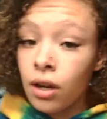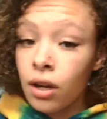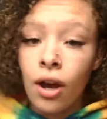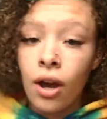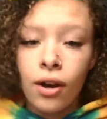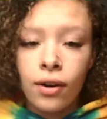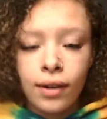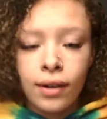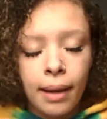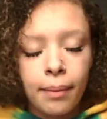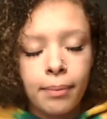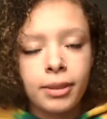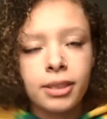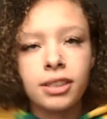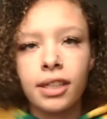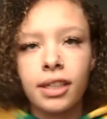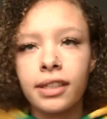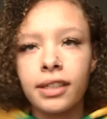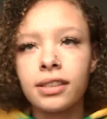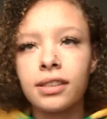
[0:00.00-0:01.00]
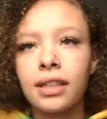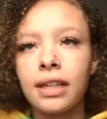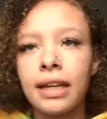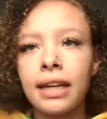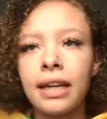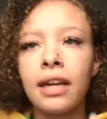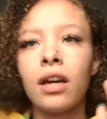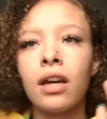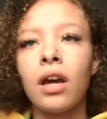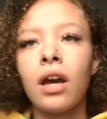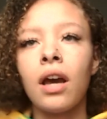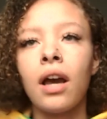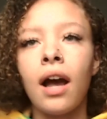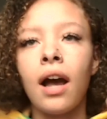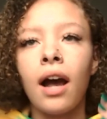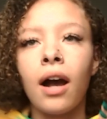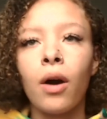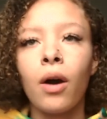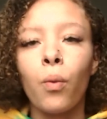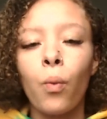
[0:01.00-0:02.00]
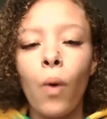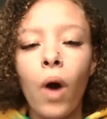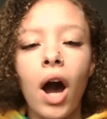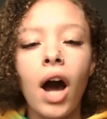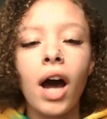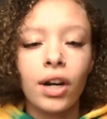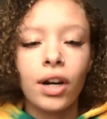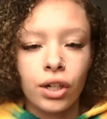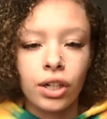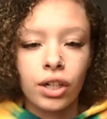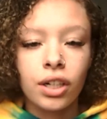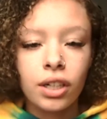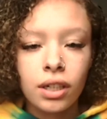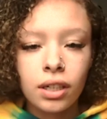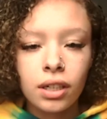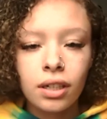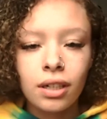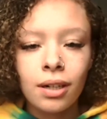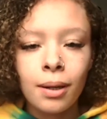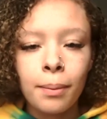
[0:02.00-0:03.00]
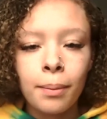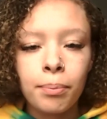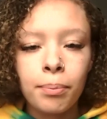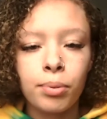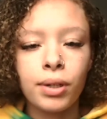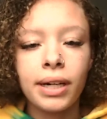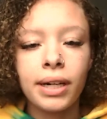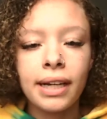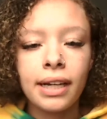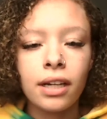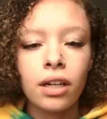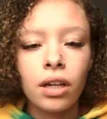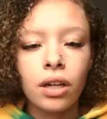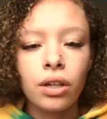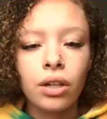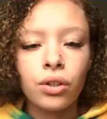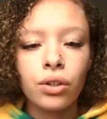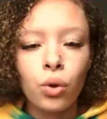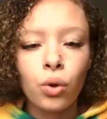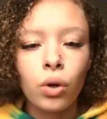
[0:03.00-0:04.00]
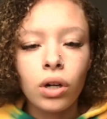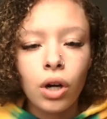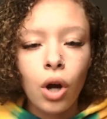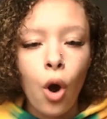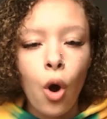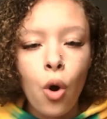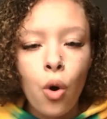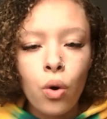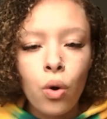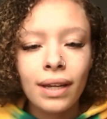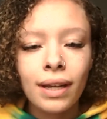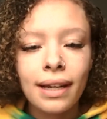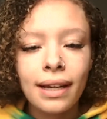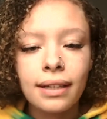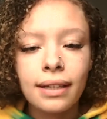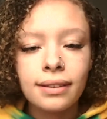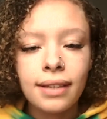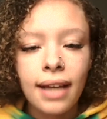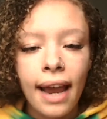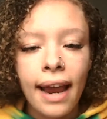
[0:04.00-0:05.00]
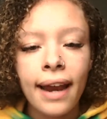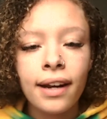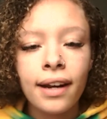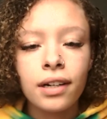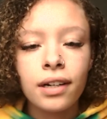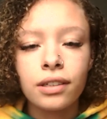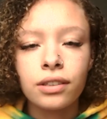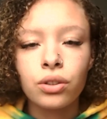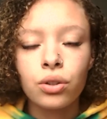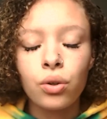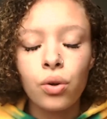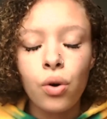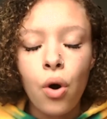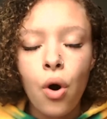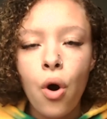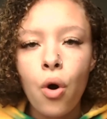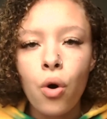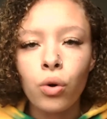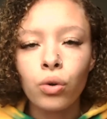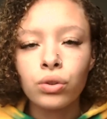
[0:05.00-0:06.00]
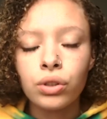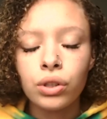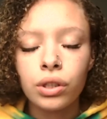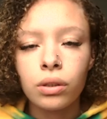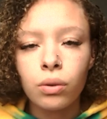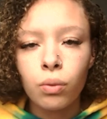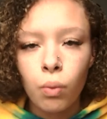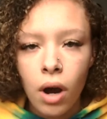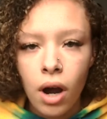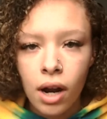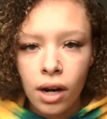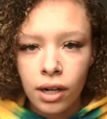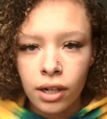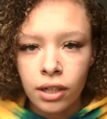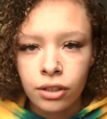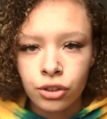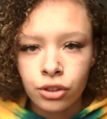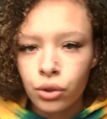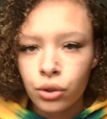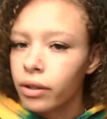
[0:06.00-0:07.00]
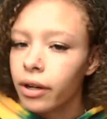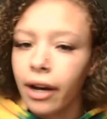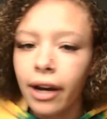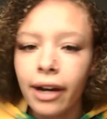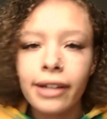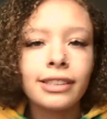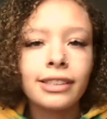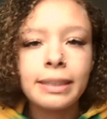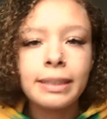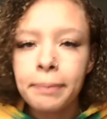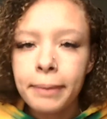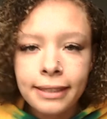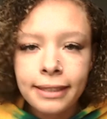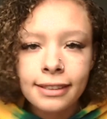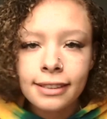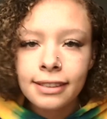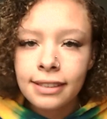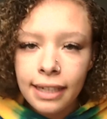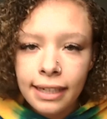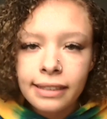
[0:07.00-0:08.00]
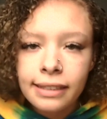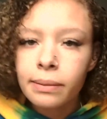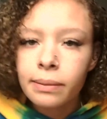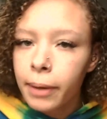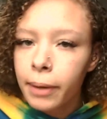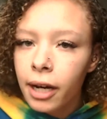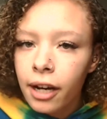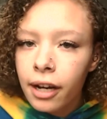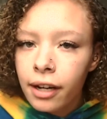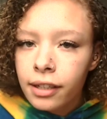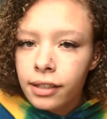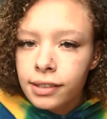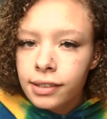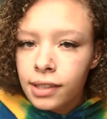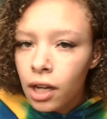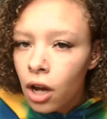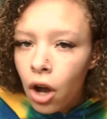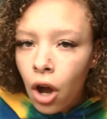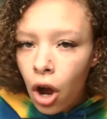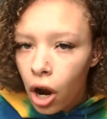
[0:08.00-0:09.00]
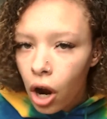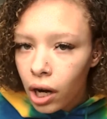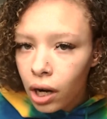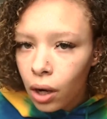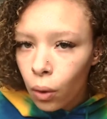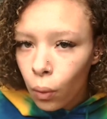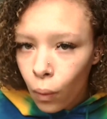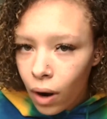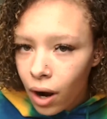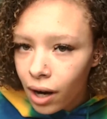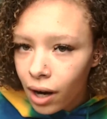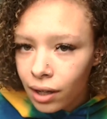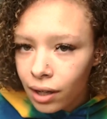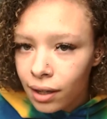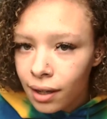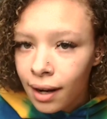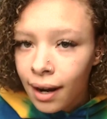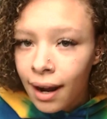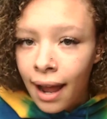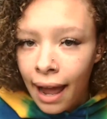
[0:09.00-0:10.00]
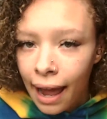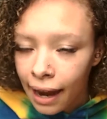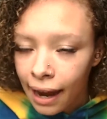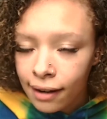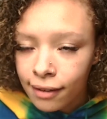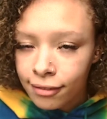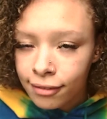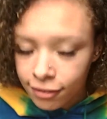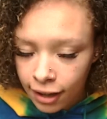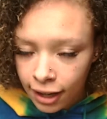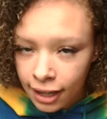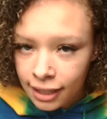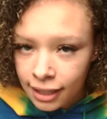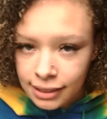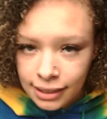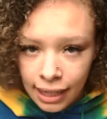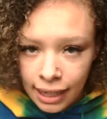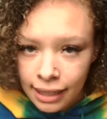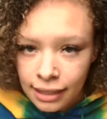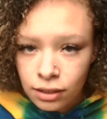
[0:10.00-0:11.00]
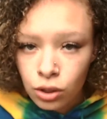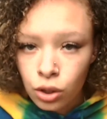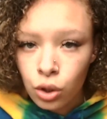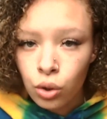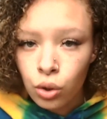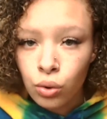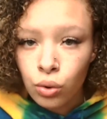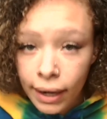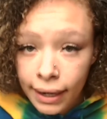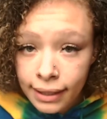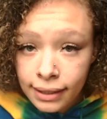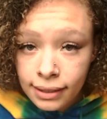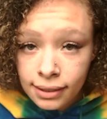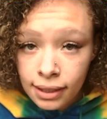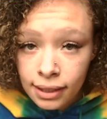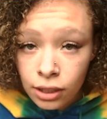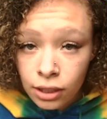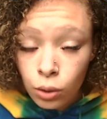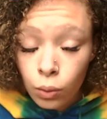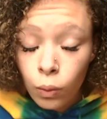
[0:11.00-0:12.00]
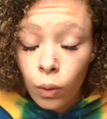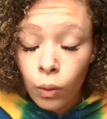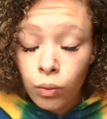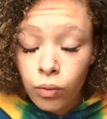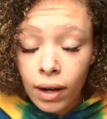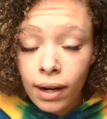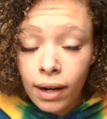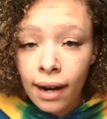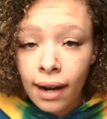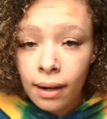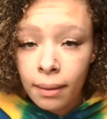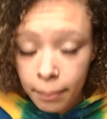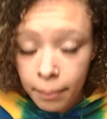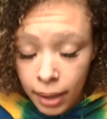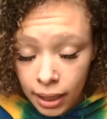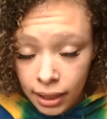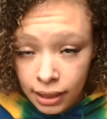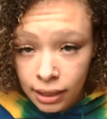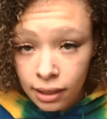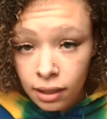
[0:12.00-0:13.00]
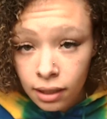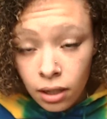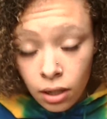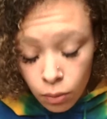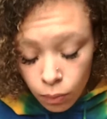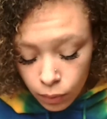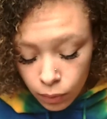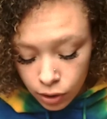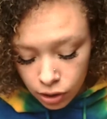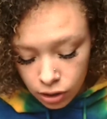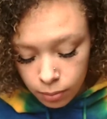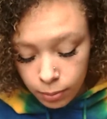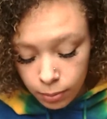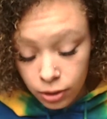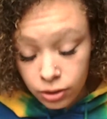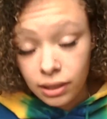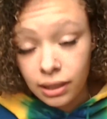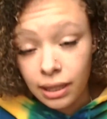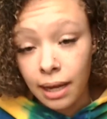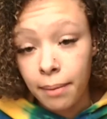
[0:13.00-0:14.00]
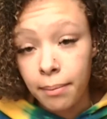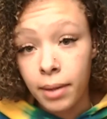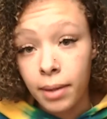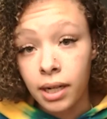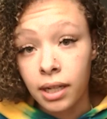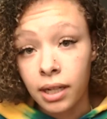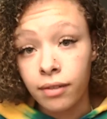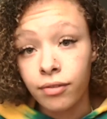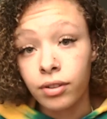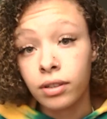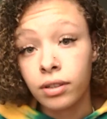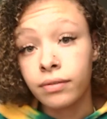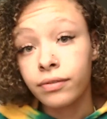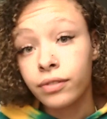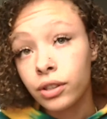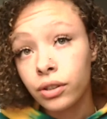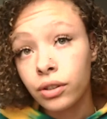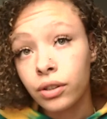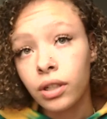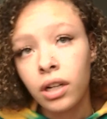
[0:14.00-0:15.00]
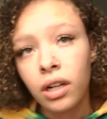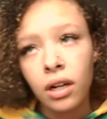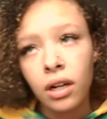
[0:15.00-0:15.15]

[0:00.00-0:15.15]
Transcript: Okay, but seriously, water. Bring your own container to hold your water. Do not spend $6 on a water at a fest. That is crazy. You will run out of money when you could be using that money for food,